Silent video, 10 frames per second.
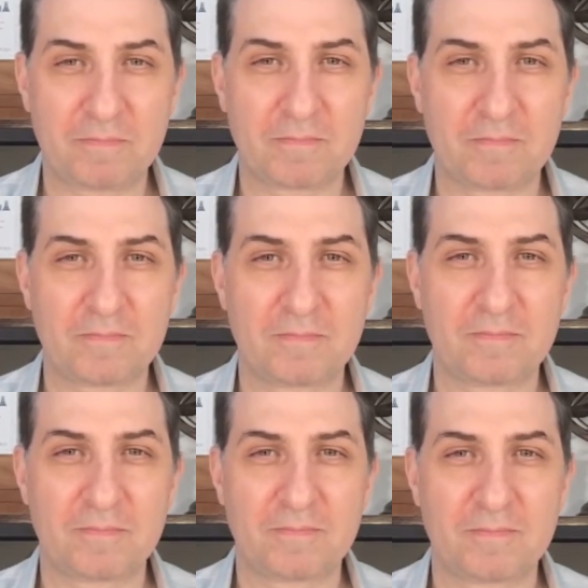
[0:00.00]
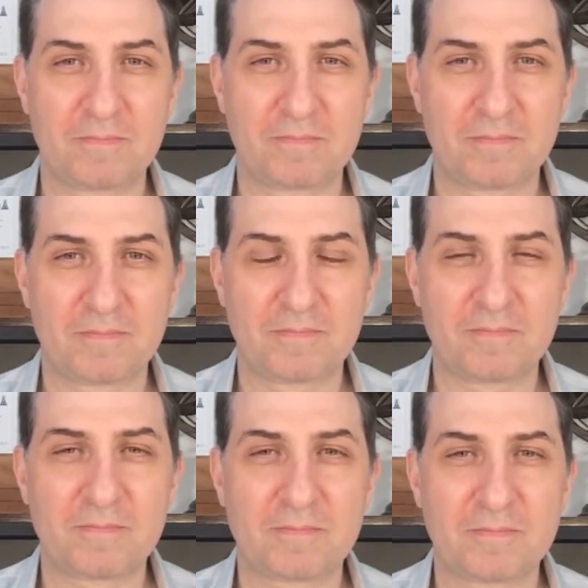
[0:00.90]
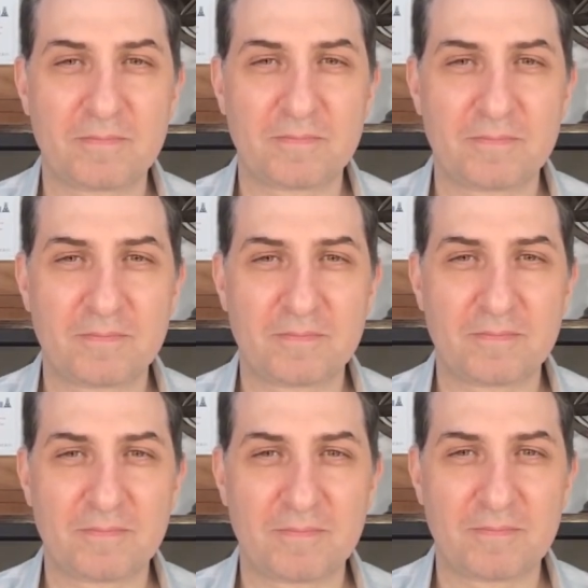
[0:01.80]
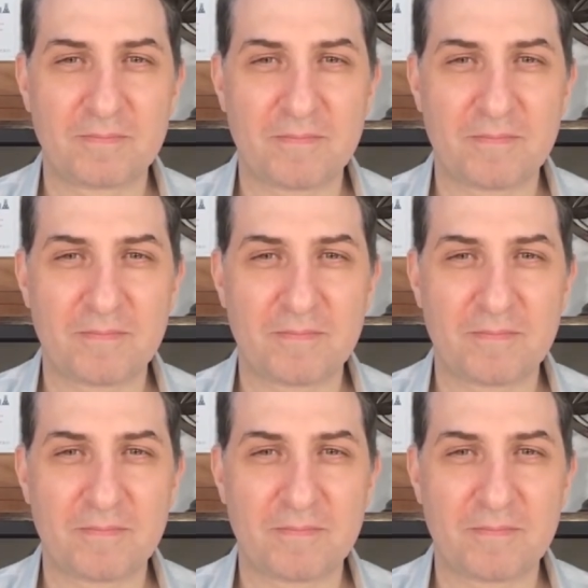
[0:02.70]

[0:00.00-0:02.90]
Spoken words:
No words are spoken by the person on screen.